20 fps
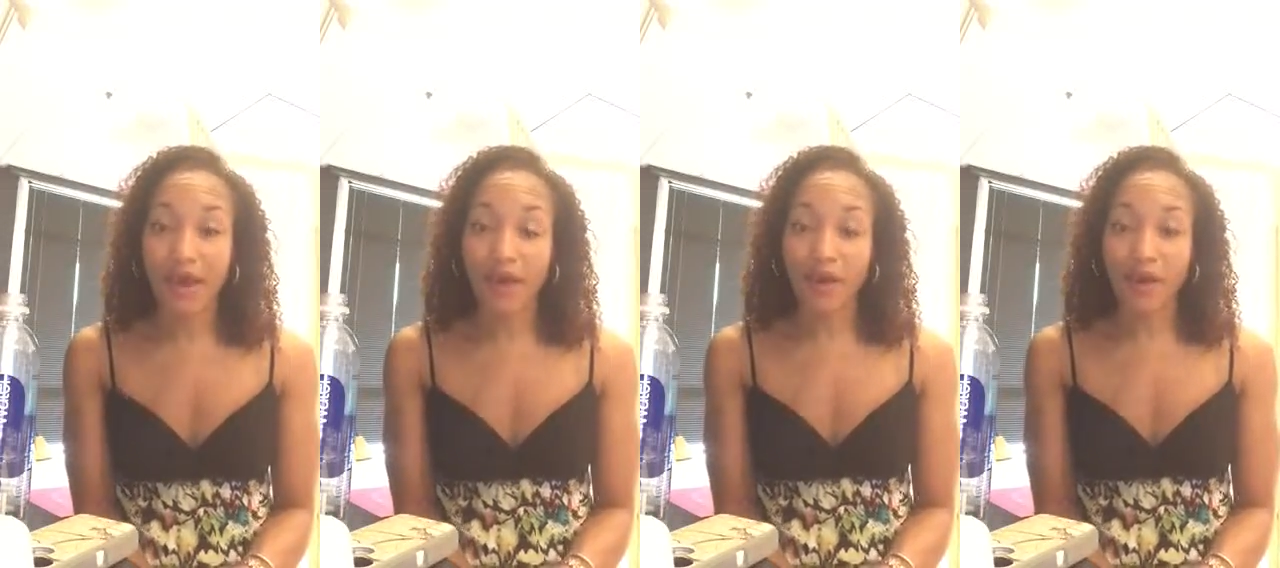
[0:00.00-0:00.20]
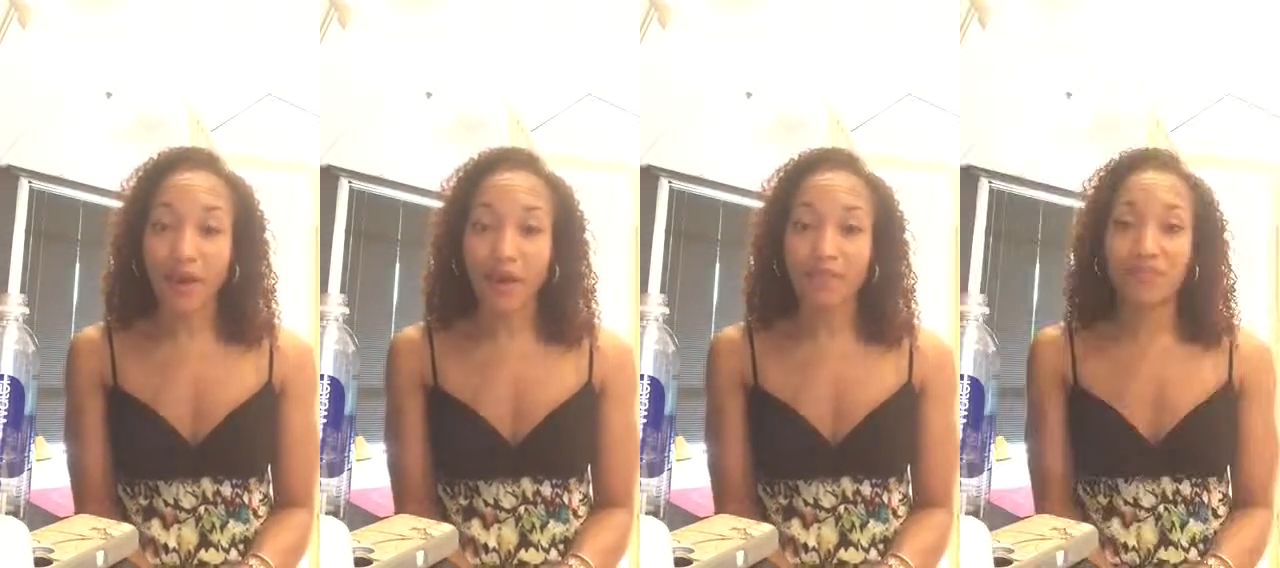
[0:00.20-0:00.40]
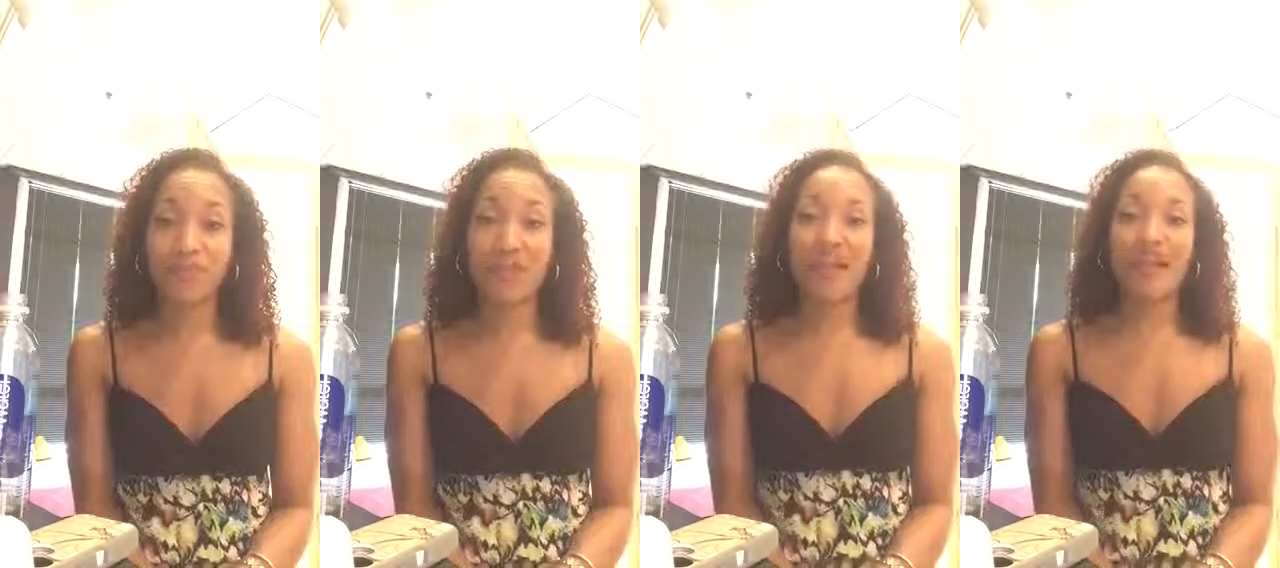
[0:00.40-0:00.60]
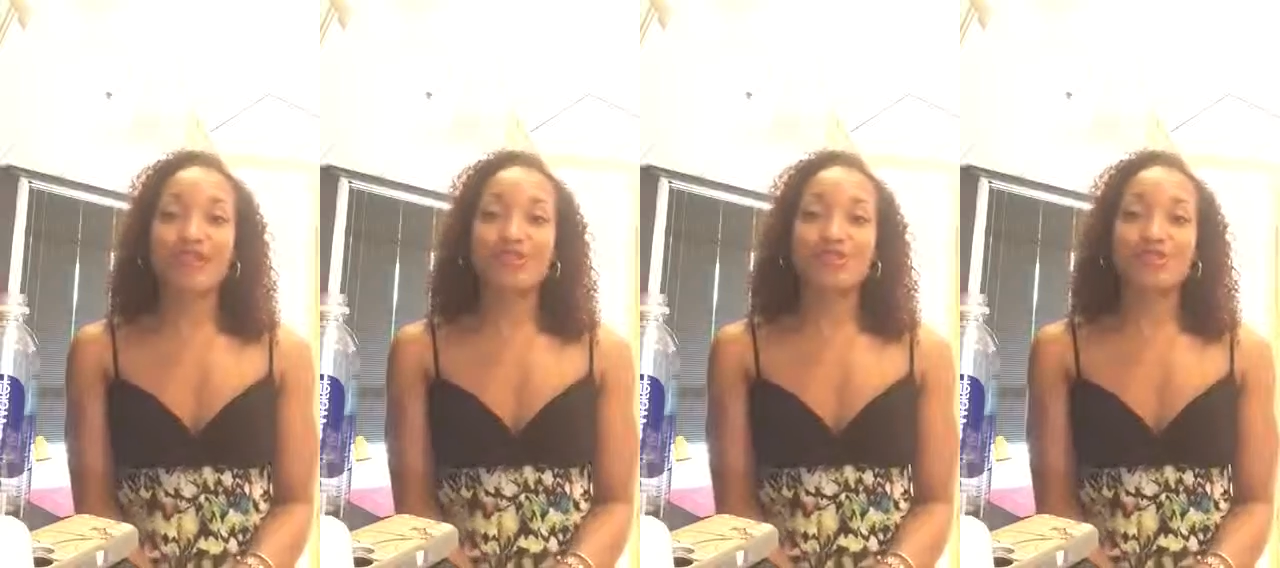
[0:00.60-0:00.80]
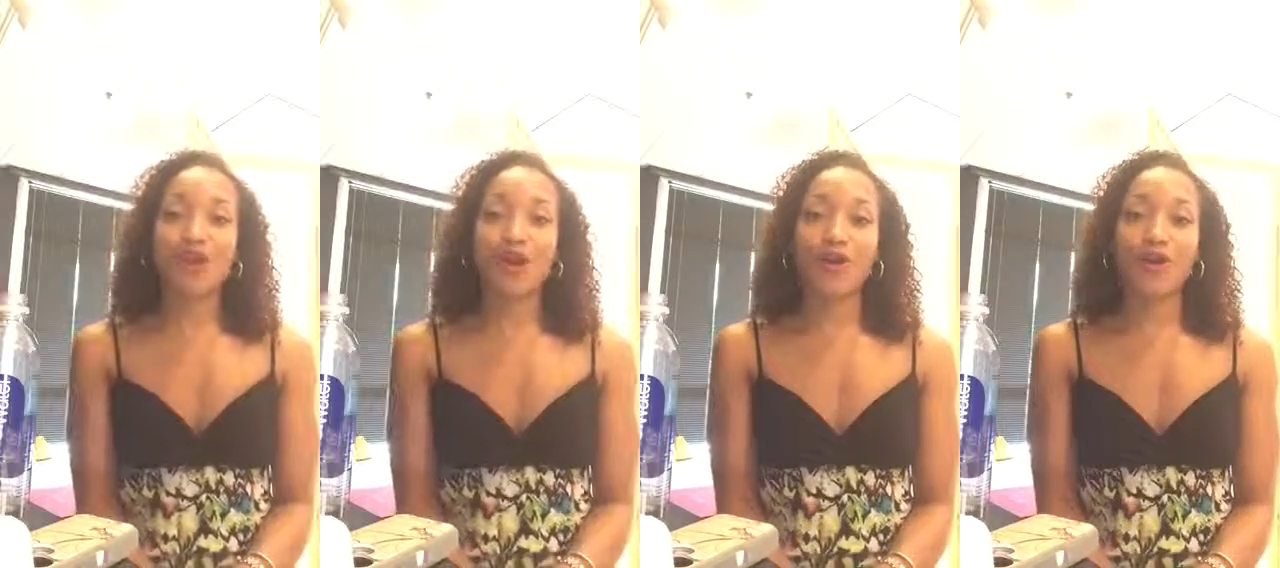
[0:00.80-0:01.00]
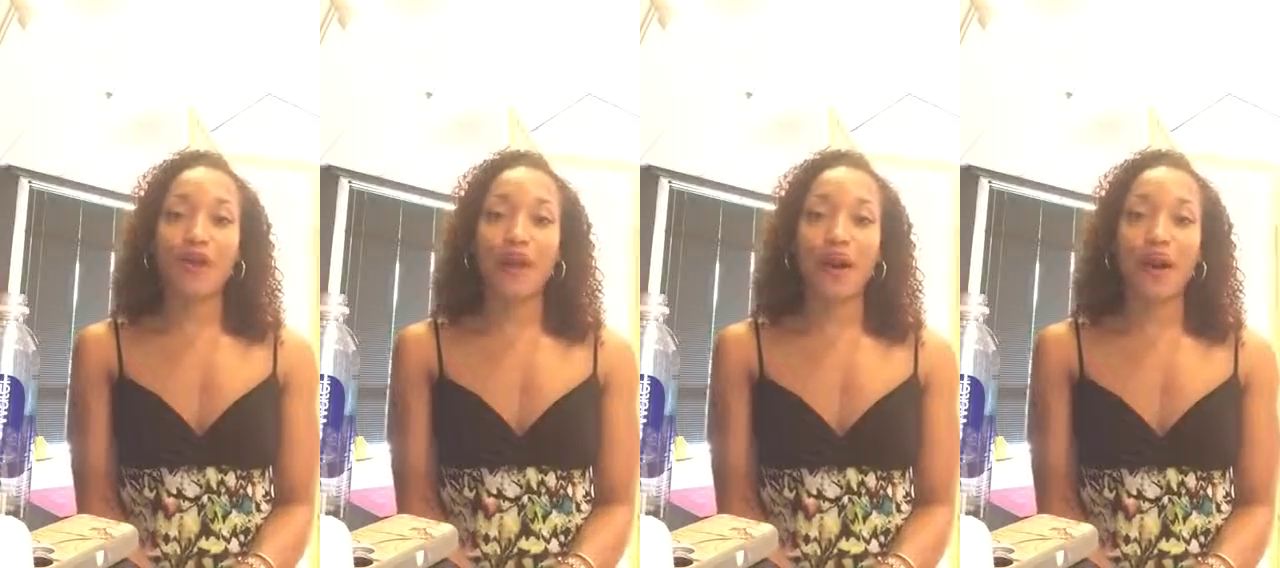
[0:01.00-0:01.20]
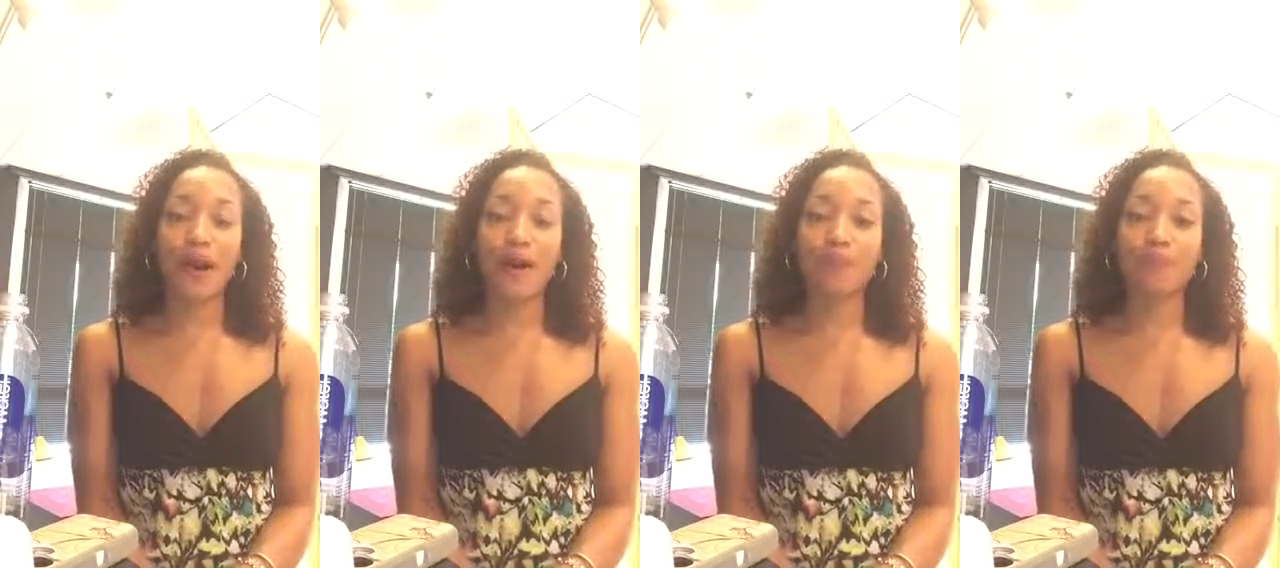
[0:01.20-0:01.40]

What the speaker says: Okay? So